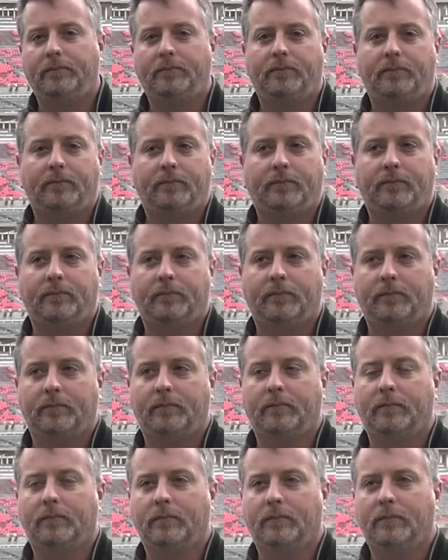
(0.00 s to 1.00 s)

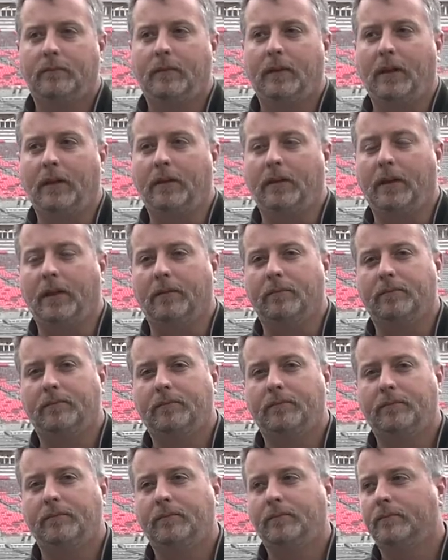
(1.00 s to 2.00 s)

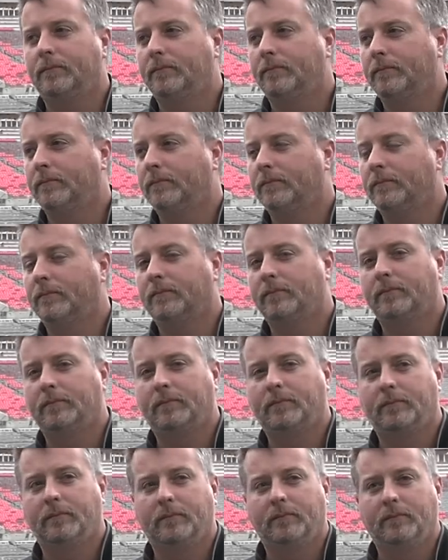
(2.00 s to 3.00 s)

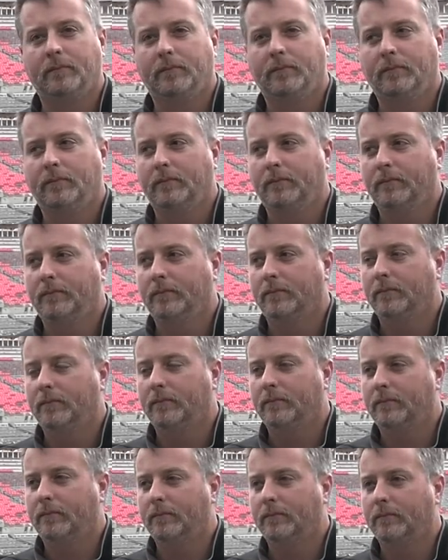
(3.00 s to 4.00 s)

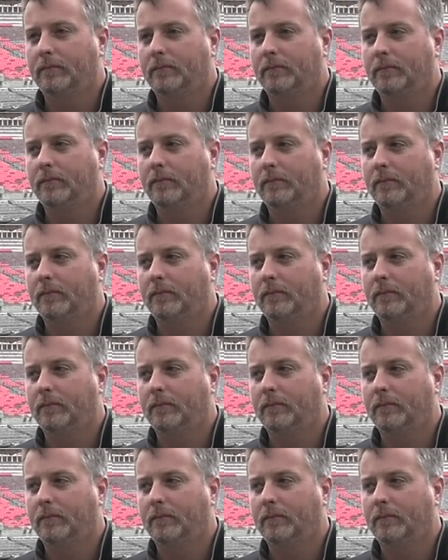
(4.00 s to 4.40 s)
This person isn't speaking.